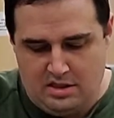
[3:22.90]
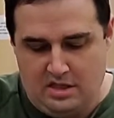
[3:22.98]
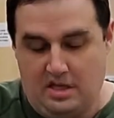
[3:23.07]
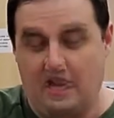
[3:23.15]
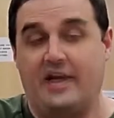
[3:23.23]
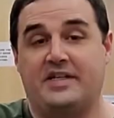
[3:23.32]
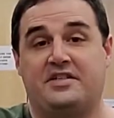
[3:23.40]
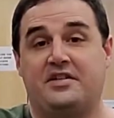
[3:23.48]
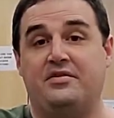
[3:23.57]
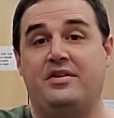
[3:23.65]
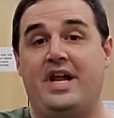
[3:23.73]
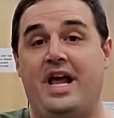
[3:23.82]
All right, so
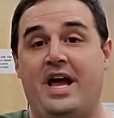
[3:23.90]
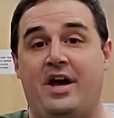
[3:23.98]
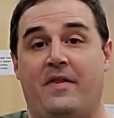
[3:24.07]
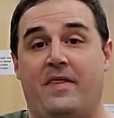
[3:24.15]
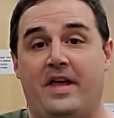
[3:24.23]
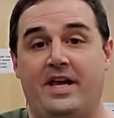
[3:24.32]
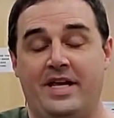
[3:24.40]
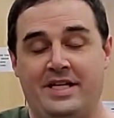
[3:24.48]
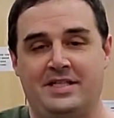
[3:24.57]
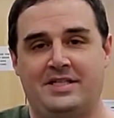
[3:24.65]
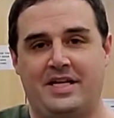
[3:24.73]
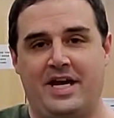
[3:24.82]
now the
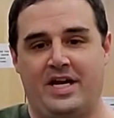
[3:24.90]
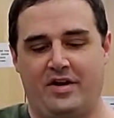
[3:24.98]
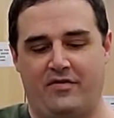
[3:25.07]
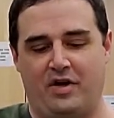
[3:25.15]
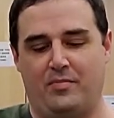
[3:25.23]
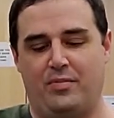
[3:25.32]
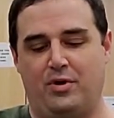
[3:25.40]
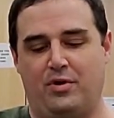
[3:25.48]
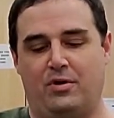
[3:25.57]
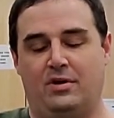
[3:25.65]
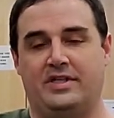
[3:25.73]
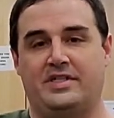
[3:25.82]
inside of our
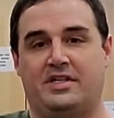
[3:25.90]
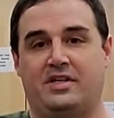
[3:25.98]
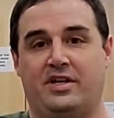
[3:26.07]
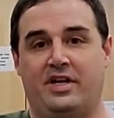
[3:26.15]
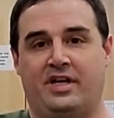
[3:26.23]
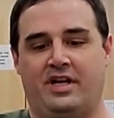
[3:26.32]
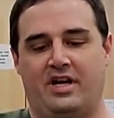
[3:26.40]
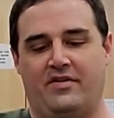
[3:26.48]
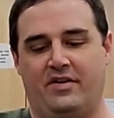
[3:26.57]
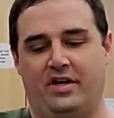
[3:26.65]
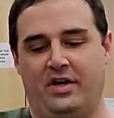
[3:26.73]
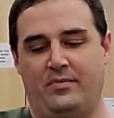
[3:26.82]
bowl is good and
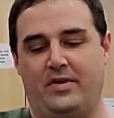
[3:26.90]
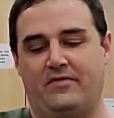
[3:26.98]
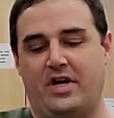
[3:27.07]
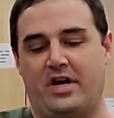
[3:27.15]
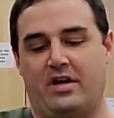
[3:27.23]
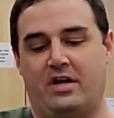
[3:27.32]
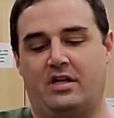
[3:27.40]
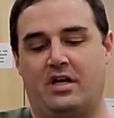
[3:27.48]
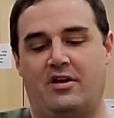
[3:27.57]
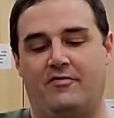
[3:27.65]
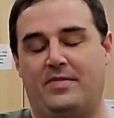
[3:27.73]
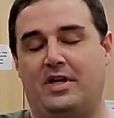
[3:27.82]
covered, and we've got our
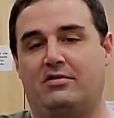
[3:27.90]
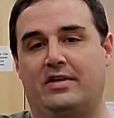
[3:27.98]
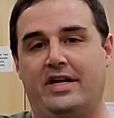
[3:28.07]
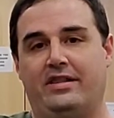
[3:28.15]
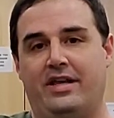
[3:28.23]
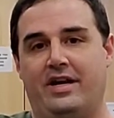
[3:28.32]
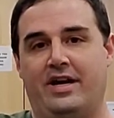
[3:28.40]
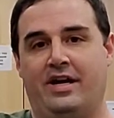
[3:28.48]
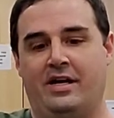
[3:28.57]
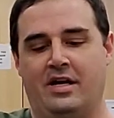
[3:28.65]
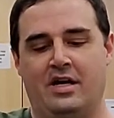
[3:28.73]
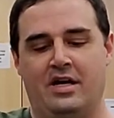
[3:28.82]
golf ball right there.
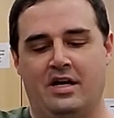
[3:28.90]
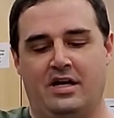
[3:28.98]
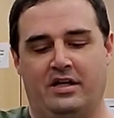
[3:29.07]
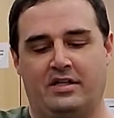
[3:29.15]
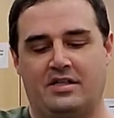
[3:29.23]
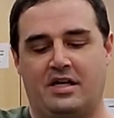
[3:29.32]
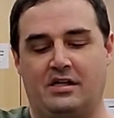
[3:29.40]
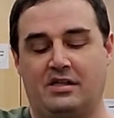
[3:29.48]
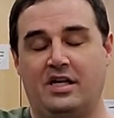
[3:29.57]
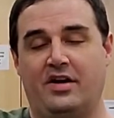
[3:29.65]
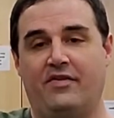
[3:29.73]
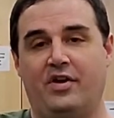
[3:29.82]
It's all
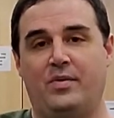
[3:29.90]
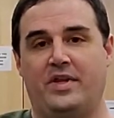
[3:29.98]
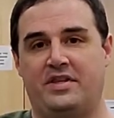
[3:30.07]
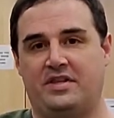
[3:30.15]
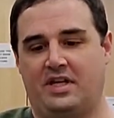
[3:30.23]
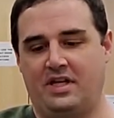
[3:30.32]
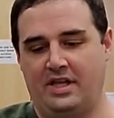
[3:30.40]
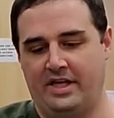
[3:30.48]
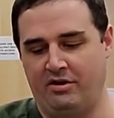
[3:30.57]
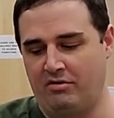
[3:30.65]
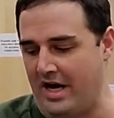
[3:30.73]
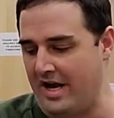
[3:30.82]
covered with the
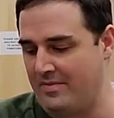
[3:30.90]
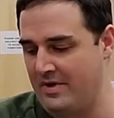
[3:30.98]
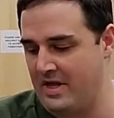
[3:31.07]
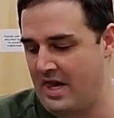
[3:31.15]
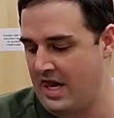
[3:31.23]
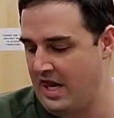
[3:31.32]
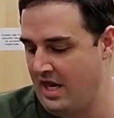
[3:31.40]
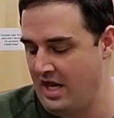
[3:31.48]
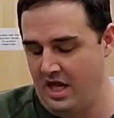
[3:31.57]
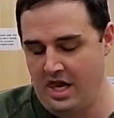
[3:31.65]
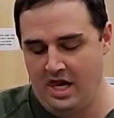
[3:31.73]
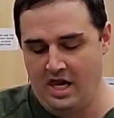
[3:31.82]
cling wrap.
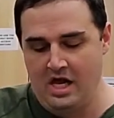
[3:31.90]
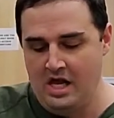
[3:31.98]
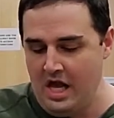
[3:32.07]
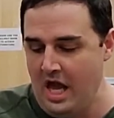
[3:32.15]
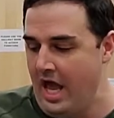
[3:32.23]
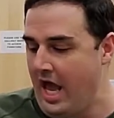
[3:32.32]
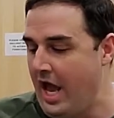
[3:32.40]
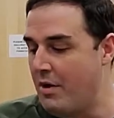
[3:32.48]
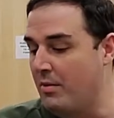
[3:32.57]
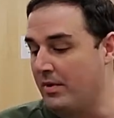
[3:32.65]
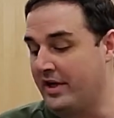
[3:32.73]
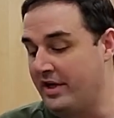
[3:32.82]
And
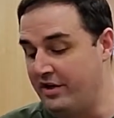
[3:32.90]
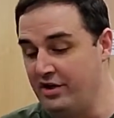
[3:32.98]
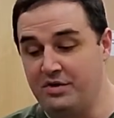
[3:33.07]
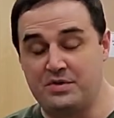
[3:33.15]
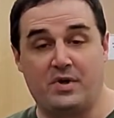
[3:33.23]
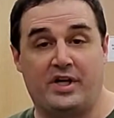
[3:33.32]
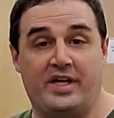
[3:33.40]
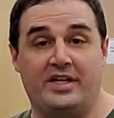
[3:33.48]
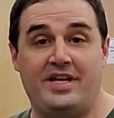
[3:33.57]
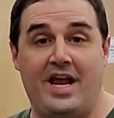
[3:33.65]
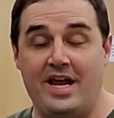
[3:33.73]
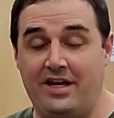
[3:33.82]
what we're going to do is we're going
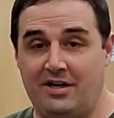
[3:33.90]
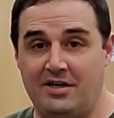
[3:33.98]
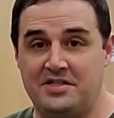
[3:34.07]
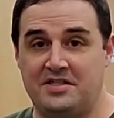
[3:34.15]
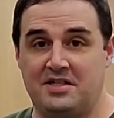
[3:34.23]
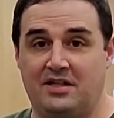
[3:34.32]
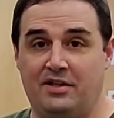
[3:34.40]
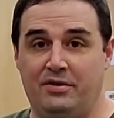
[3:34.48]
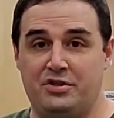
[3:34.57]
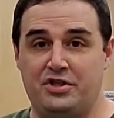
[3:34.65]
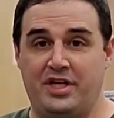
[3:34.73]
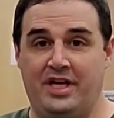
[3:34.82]
to take our
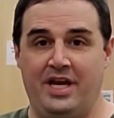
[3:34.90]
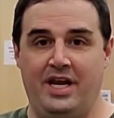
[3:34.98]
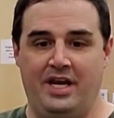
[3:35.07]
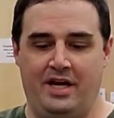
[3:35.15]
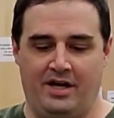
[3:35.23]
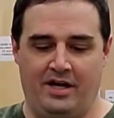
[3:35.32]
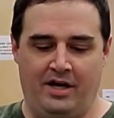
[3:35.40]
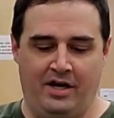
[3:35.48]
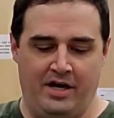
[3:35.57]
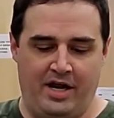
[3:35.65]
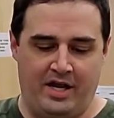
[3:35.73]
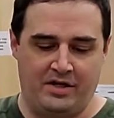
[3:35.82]
solution
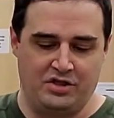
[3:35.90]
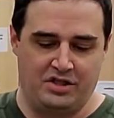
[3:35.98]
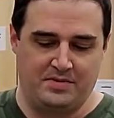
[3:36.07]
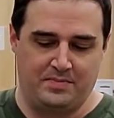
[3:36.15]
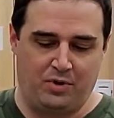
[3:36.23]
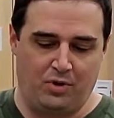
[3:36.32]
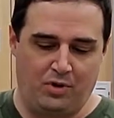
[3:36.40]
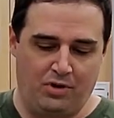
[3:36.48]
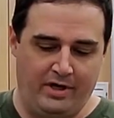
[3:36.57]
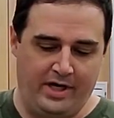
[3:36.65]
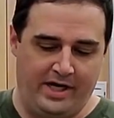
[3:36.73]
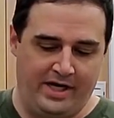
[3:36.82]
here and just pour
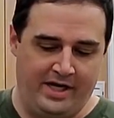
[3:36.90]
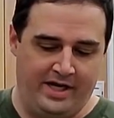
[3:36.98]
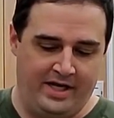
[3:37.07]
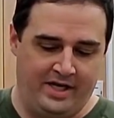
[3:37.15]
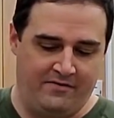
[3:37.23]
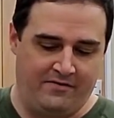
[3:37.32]
it in and